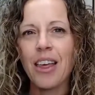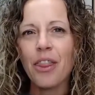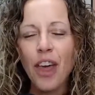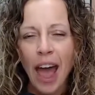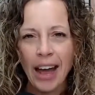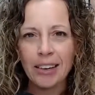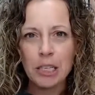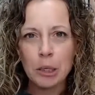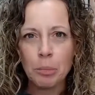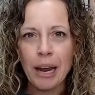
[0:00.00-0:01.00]
that
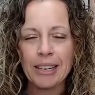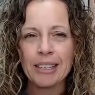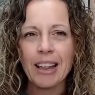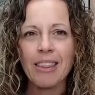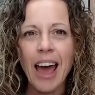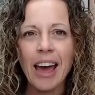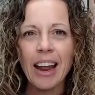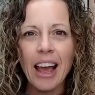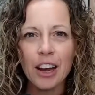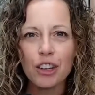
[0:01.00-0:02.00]
space, that
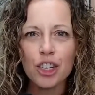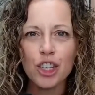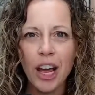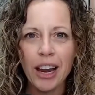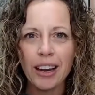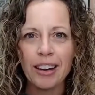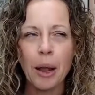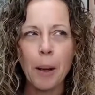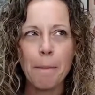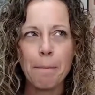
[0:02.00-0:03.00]

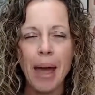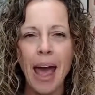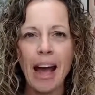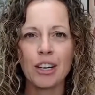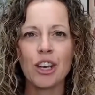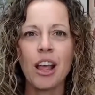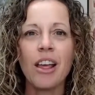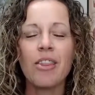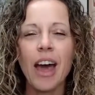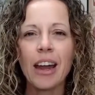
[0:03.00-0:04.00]
energetic match,
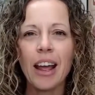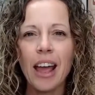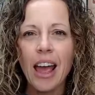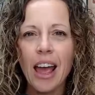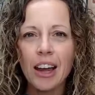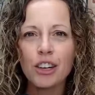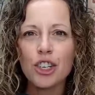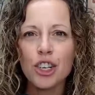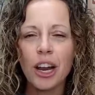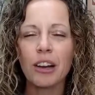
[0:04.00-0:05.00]
that
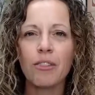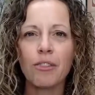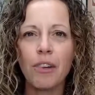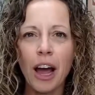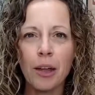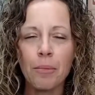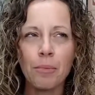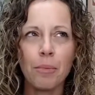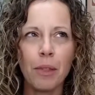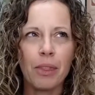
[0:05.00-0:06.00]
energetic vibe
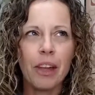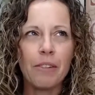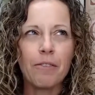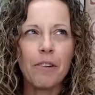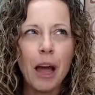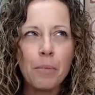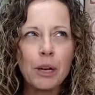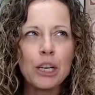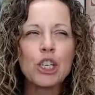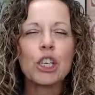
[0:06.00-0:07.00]
like
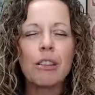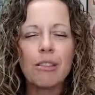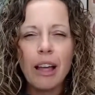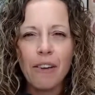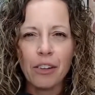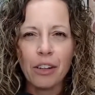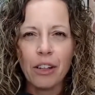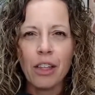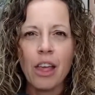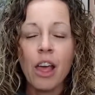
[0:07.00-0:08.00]
vibrational
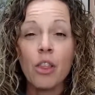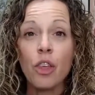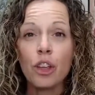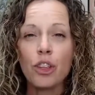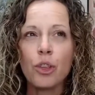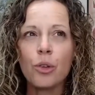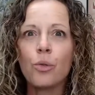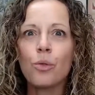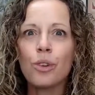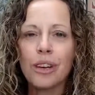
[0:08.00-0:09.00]
level that
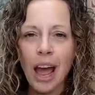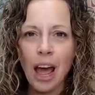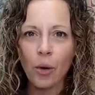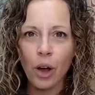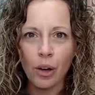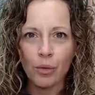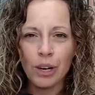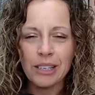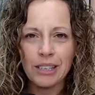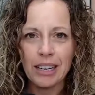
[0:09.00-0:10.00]
you now are
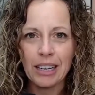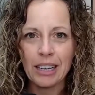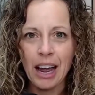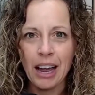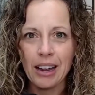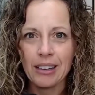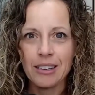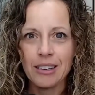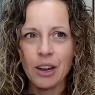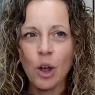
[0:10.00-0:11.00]
resonating at
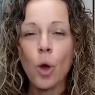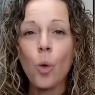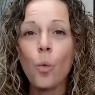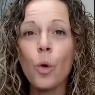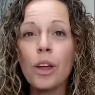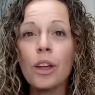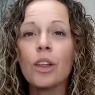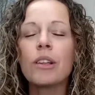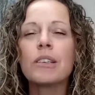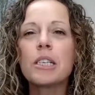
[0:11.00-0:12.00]

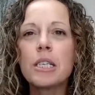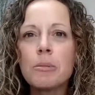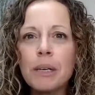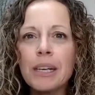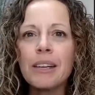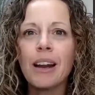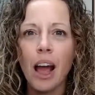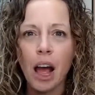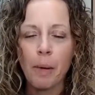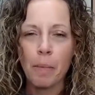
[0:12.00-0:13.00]
will speed
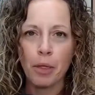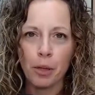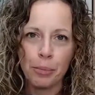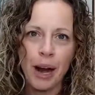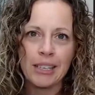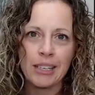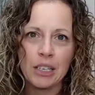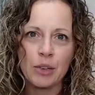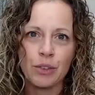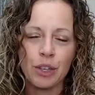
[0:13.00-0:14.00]
up the
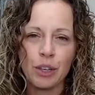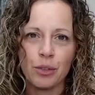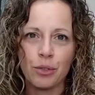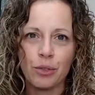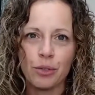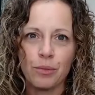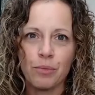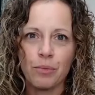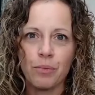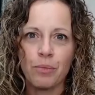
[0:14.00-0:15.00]
process for you.
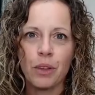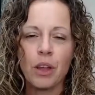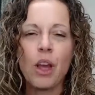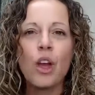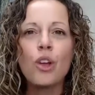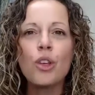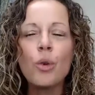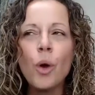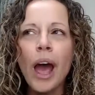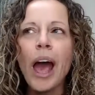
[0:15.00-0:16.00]

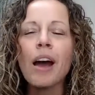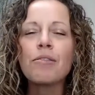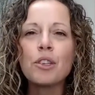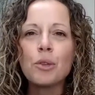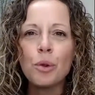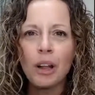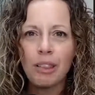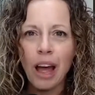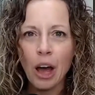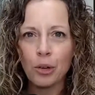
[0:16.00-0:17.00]
You have to
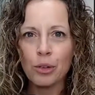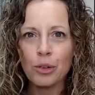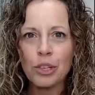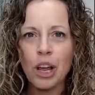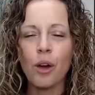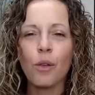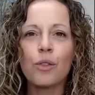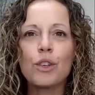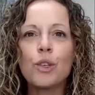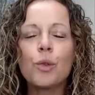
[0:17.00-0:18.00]
allow yourself
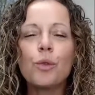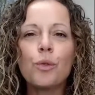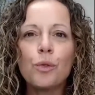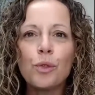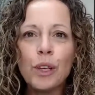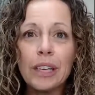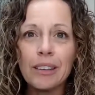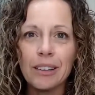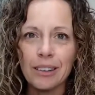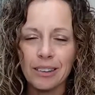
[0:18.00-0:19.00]
to
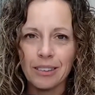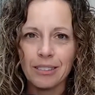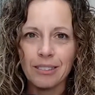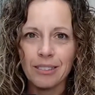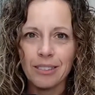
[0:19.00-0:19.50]
feel